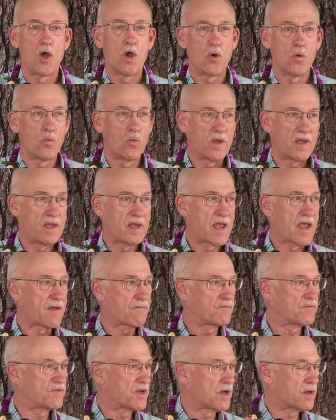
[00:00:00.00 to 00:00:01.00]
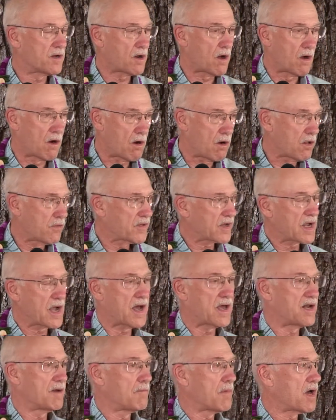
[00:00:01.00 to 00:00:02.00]
we have done all the
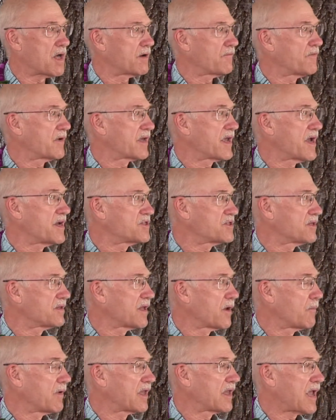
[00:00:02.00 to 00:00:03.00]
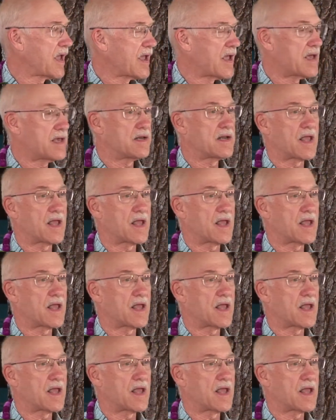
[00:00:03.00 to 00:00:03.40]
kind of modification that we can,